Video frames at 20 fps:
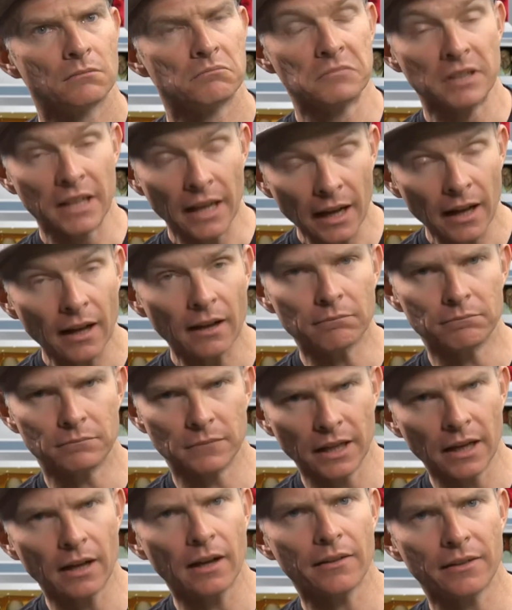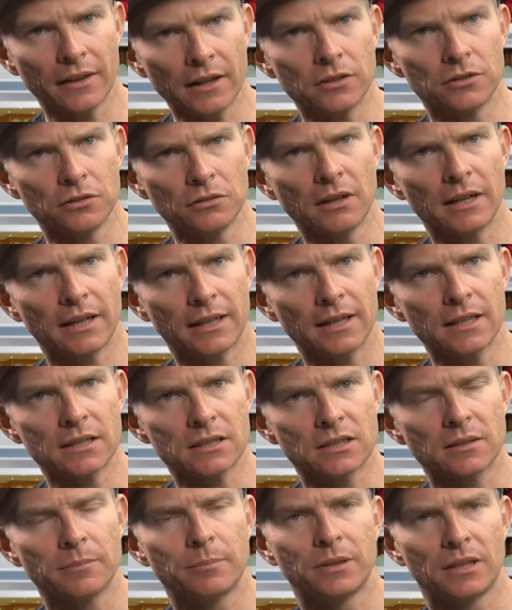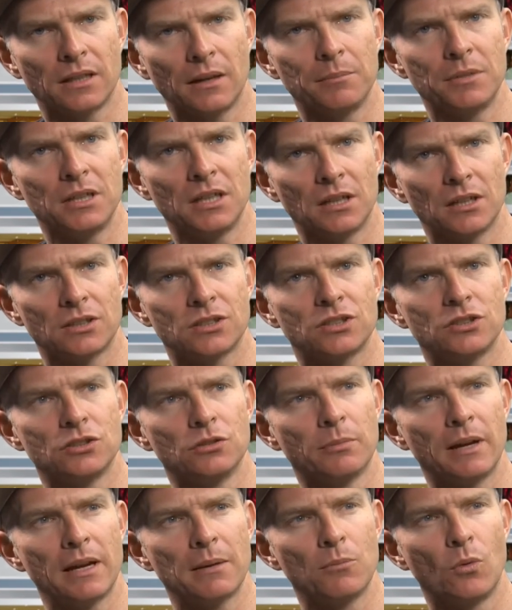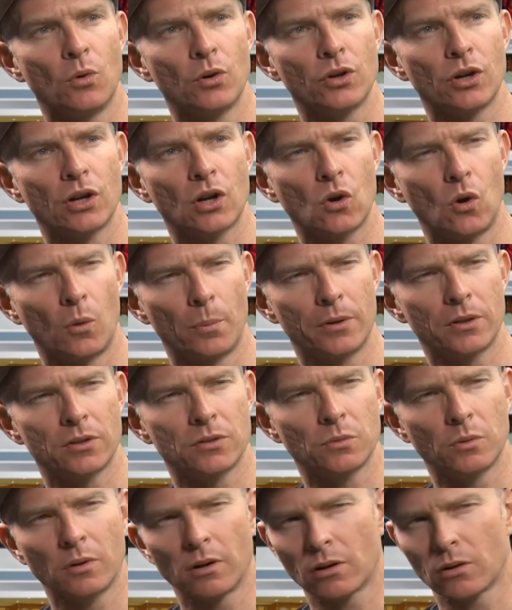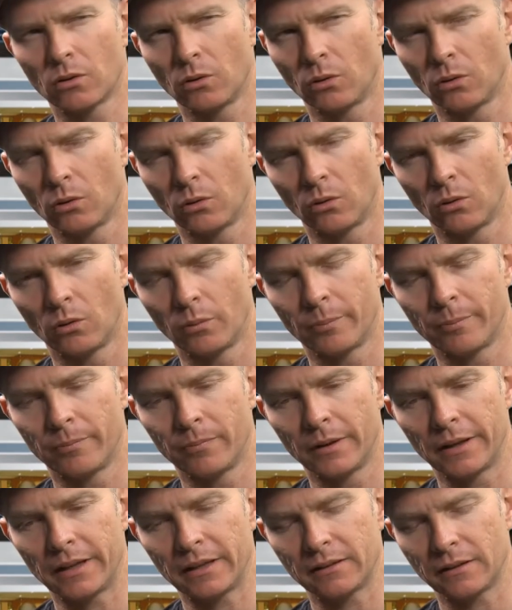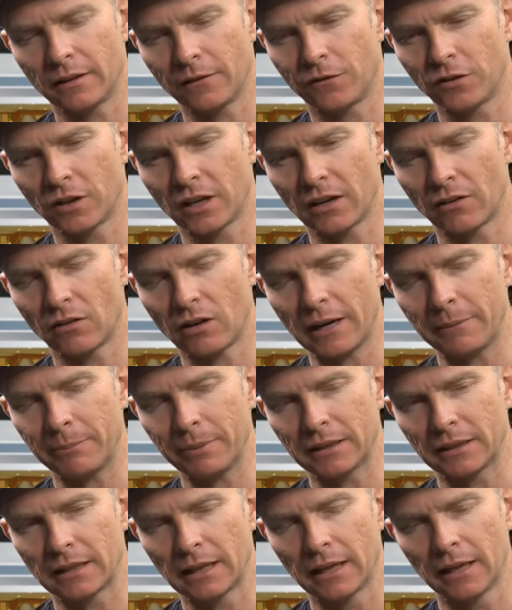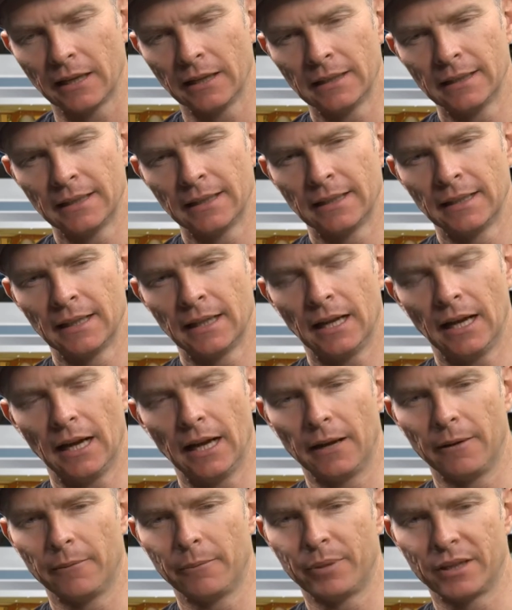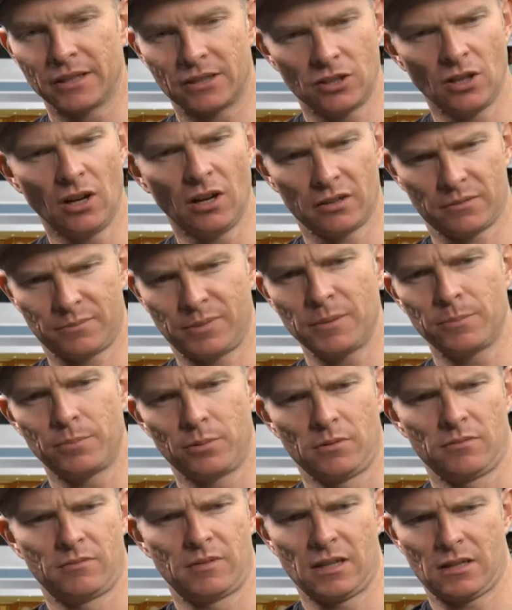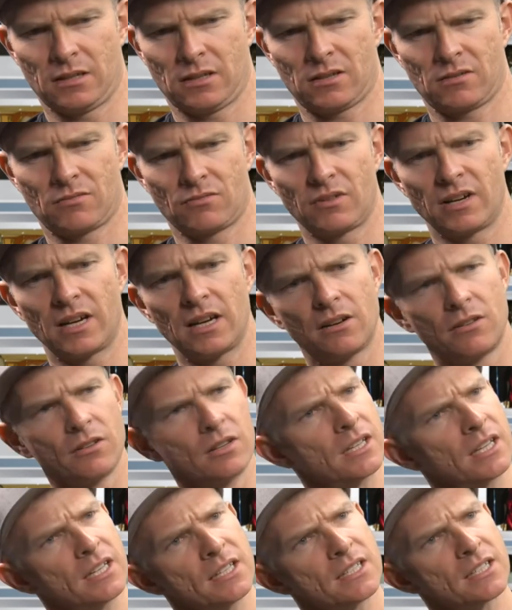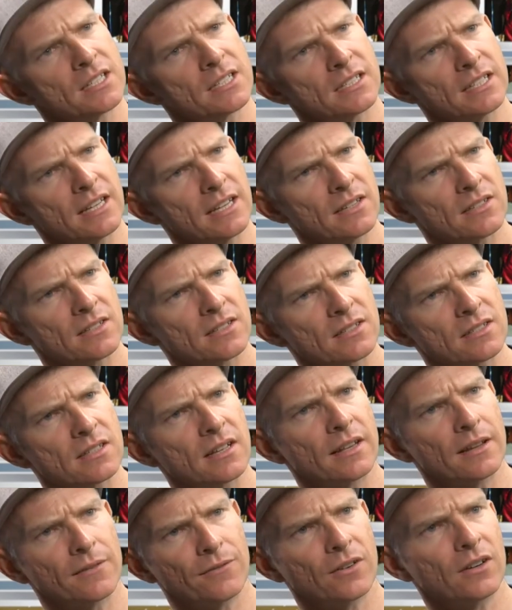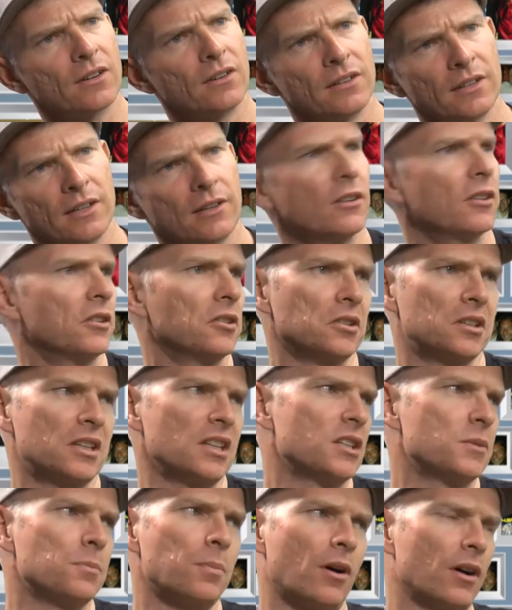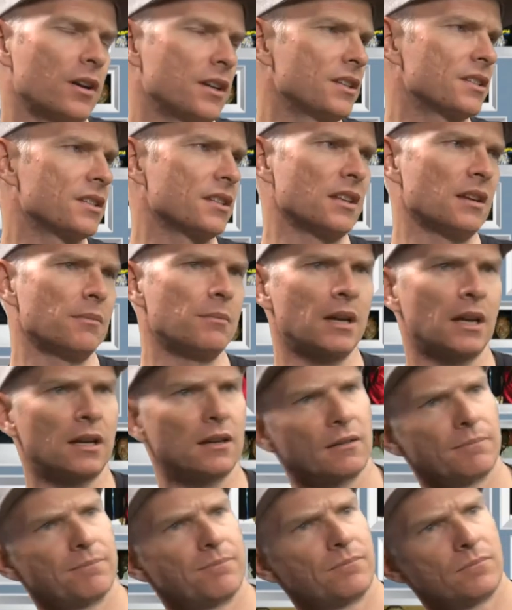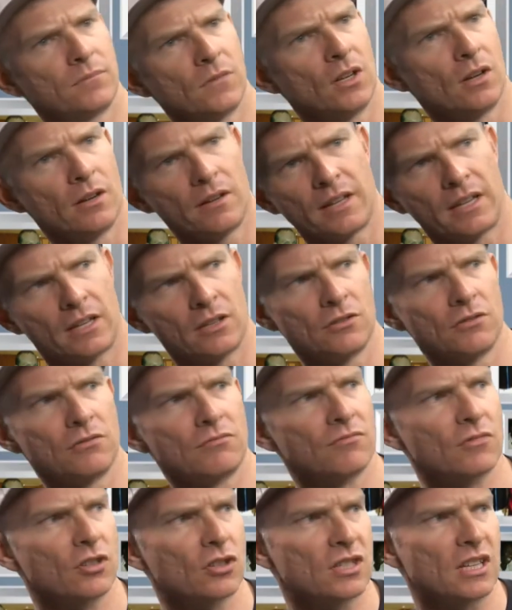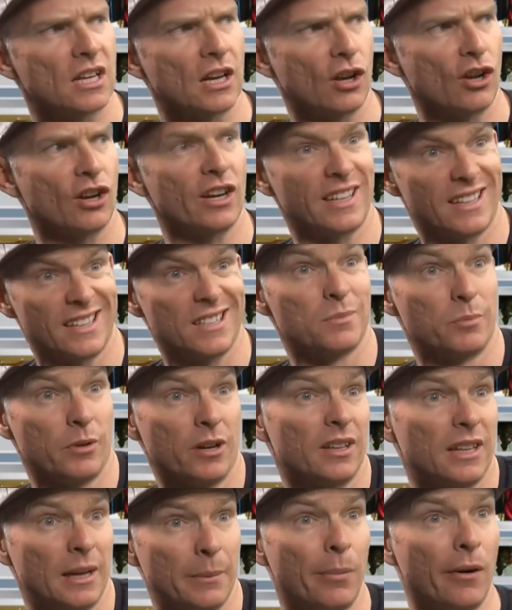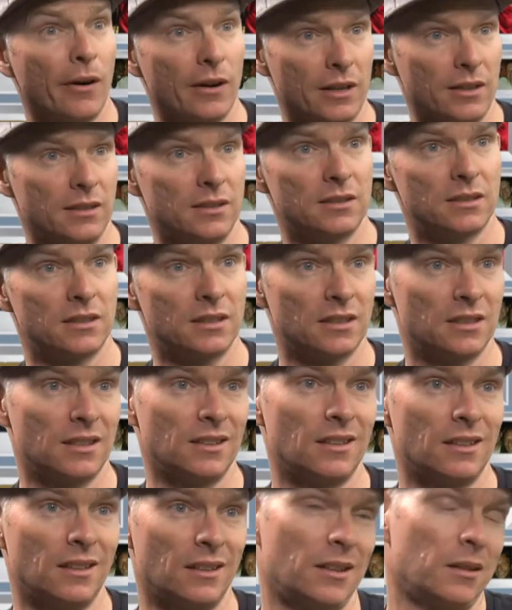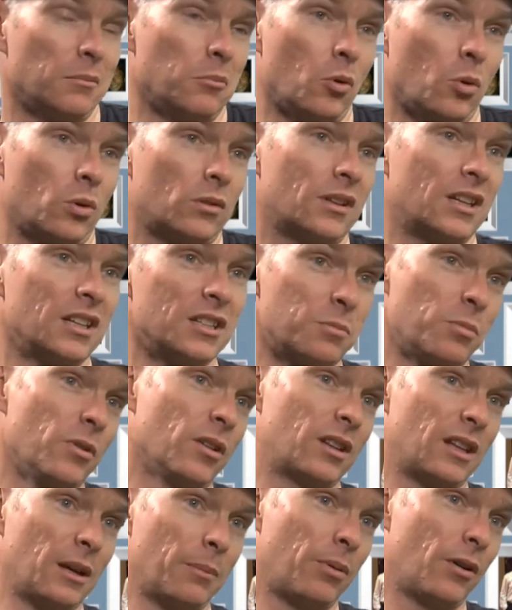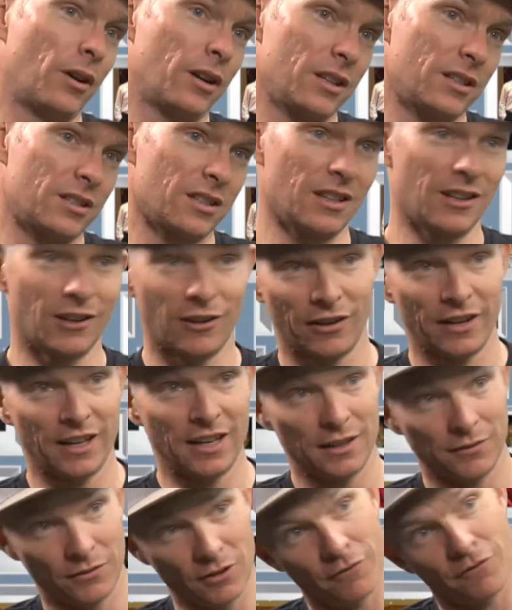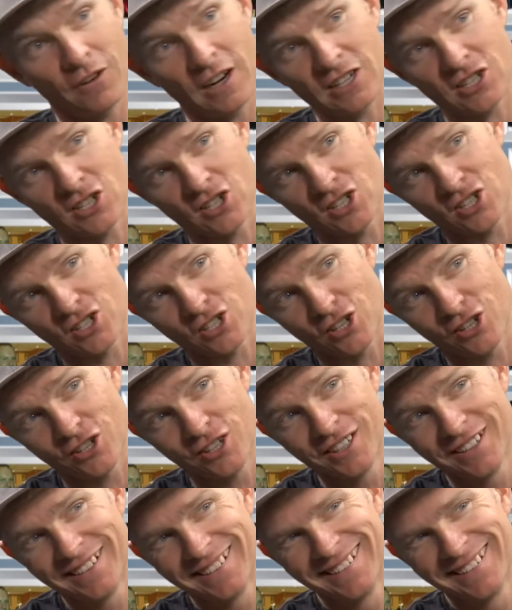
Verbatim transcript: Yeah, yeah, they do, I guess. But I mean, it's, you make more doing corporate work, yeah, or, or yeah. if you get it right. But the Uh, but yeah, people, there's really good kids entertainers in South Africa, and they go to kids parties and they make a, you know, they can do, because there are a lot of kids birthday parties. Yeah. Then there are more kids birthday parties than there are end of year functions. So yeah.